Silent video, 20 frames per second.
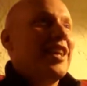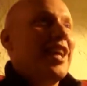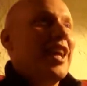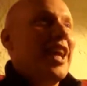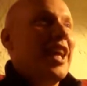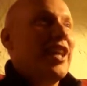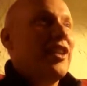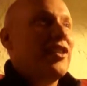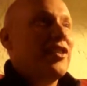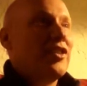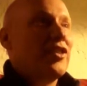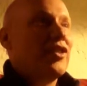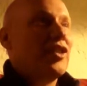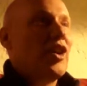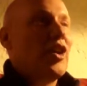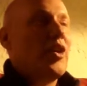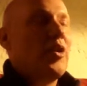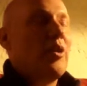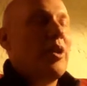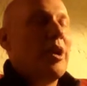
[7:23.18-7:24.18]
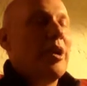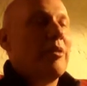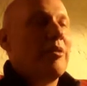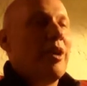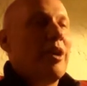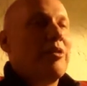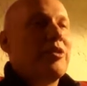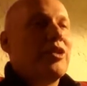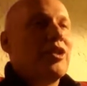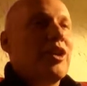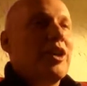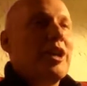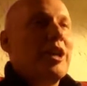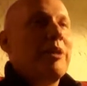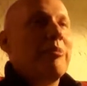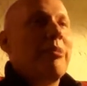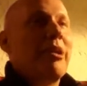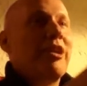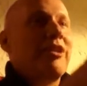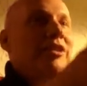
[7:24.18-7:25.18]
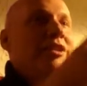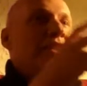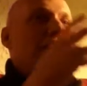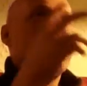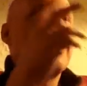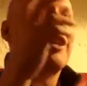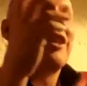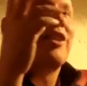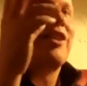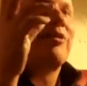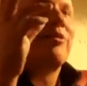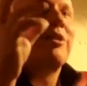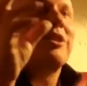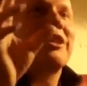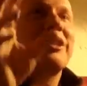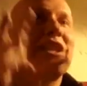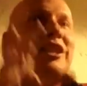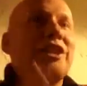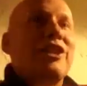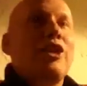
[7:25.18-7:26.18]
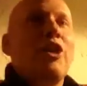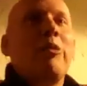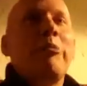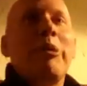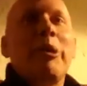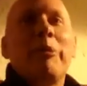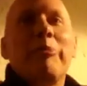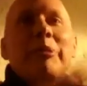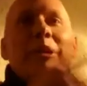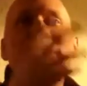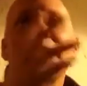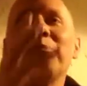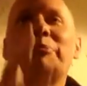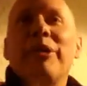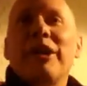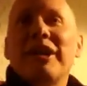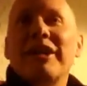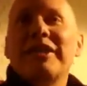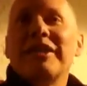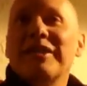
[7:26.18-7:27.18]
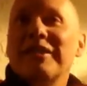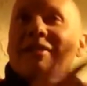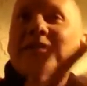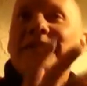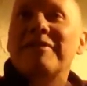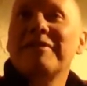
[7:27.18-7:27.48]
And so uh, I was talking about uh, the recent Nobel Peace Prize.